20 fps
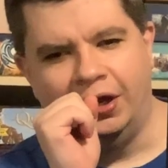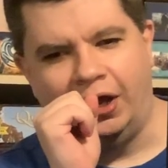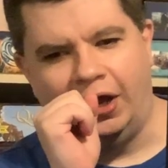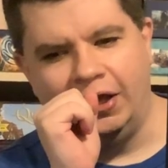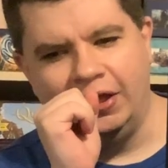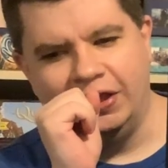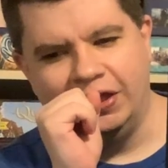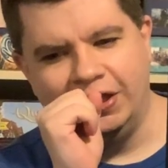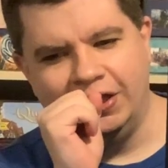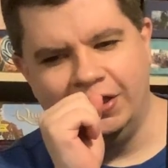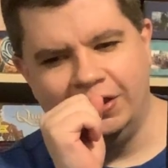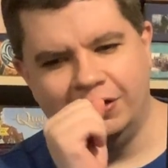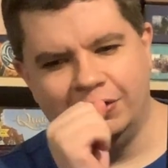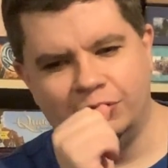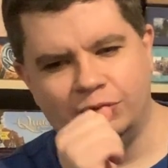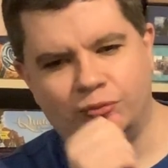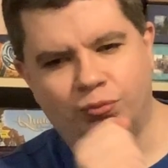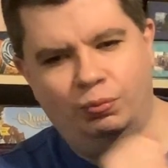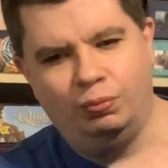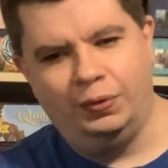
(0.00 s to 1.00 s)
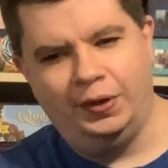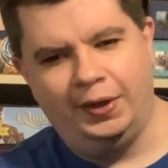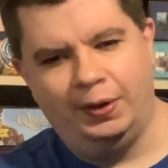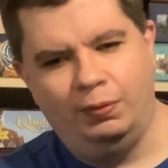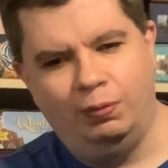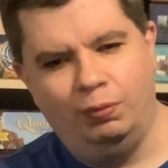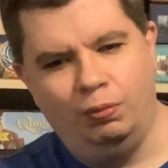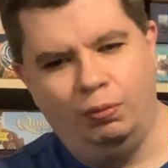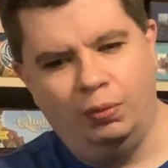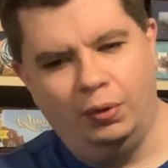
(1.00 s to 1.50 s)
I think there's like
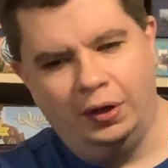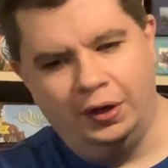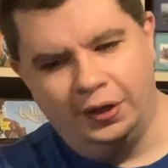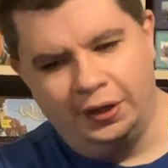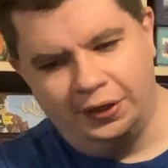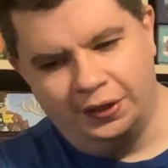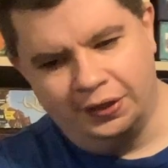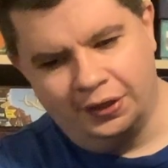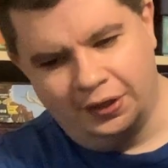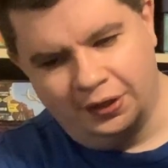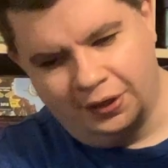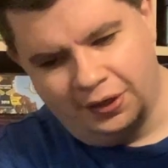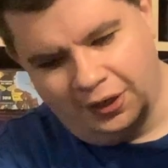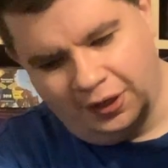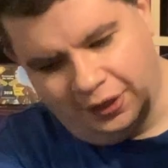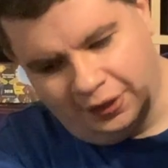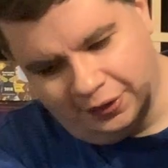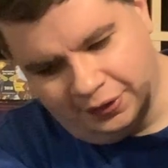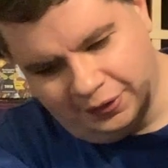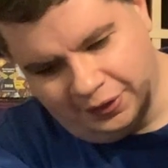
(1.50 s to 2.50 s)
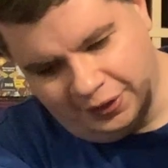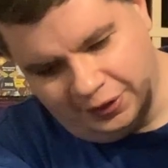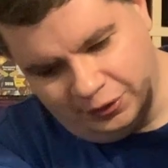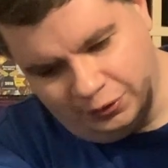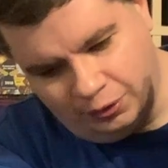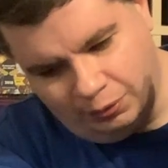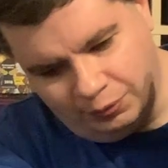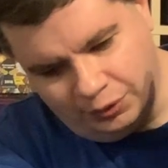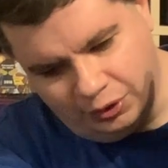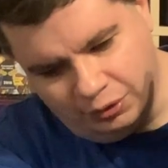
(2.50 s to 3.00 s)
one color that you
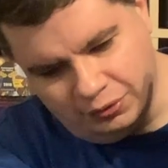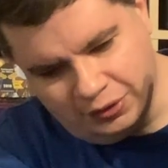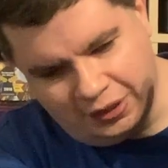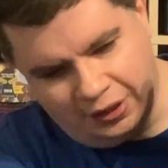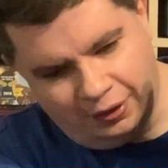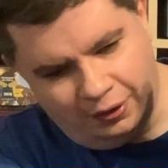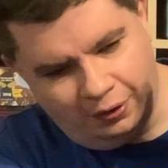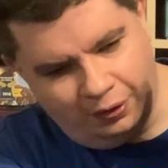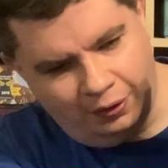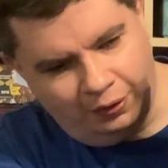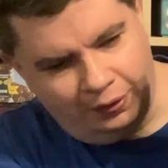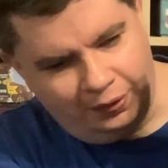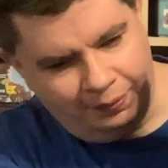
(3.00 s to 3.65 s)
don't use at all,